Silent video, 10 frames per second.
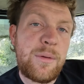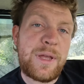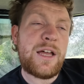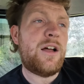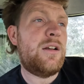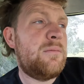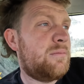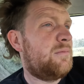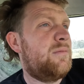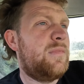We'll be on,
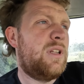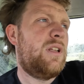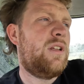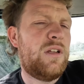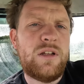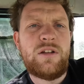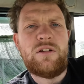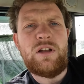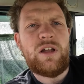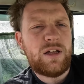
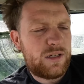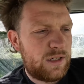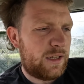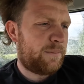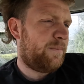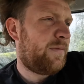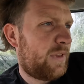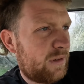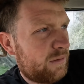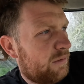and um,
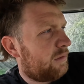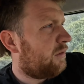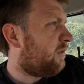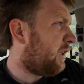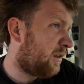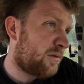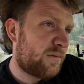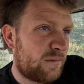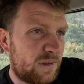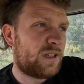yeah,
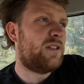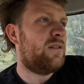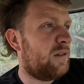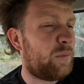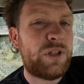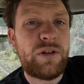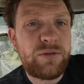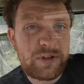we'll get a bit done